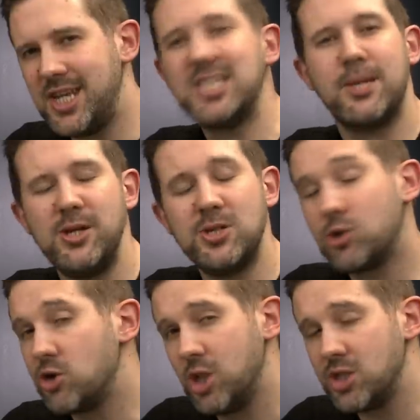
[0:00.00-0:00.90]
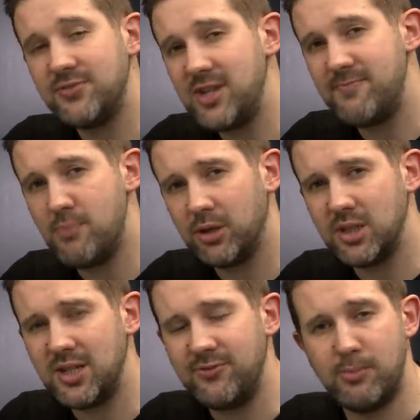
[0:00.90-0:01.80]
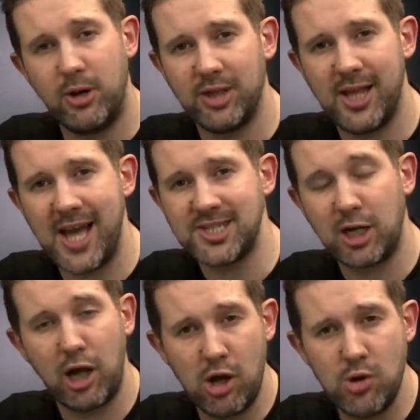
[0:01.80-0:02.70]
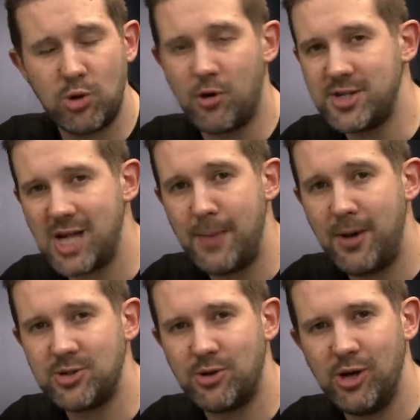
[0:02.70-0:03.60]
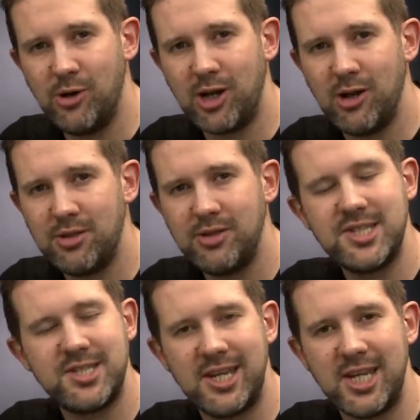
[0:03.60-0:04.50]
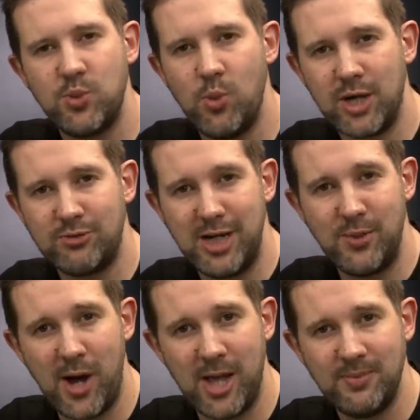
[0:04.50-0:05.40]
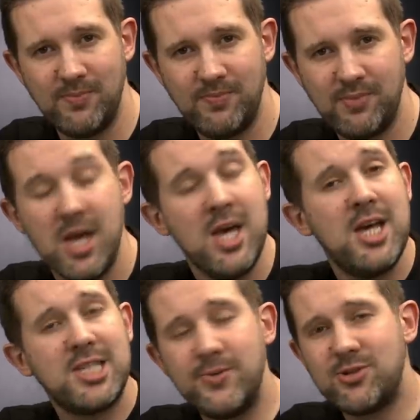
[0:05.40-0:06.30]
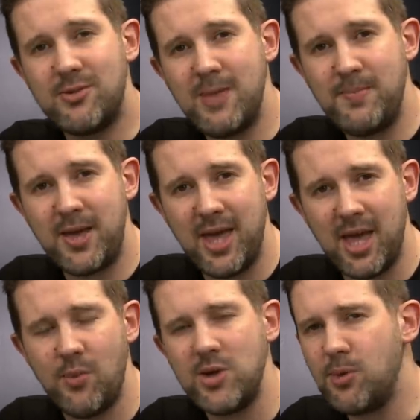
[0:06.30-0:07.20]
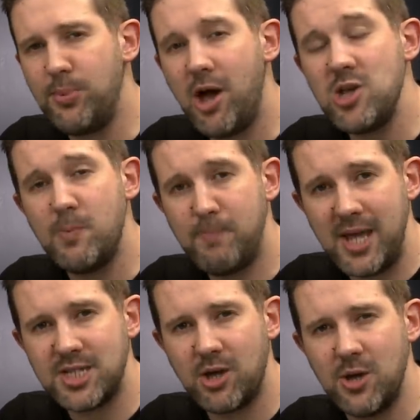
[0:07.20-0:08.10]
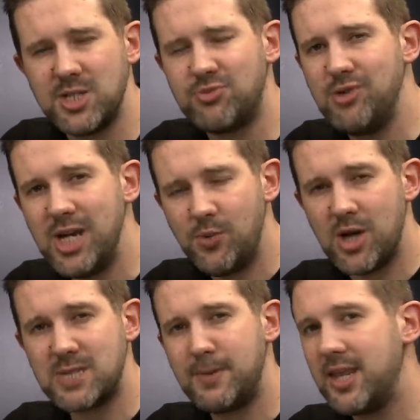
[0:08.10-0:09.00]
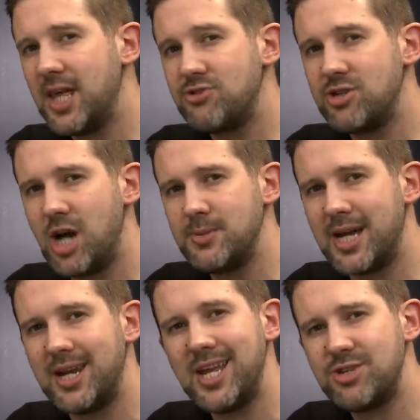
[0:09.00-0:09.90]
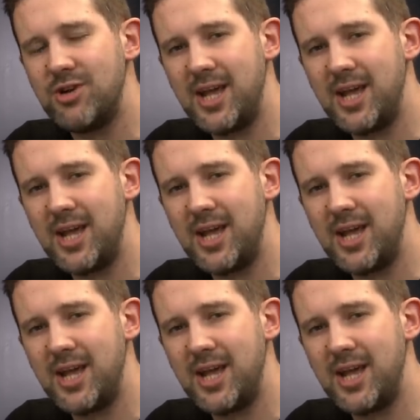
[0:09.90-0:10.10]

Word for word: techniques can be used across lots of different models. If your model has a cloak or a tabard or a loincloth, these techniques will work really well. Something to remember here, when you're applying your base coat, it's really worth spending the extra time to add an extra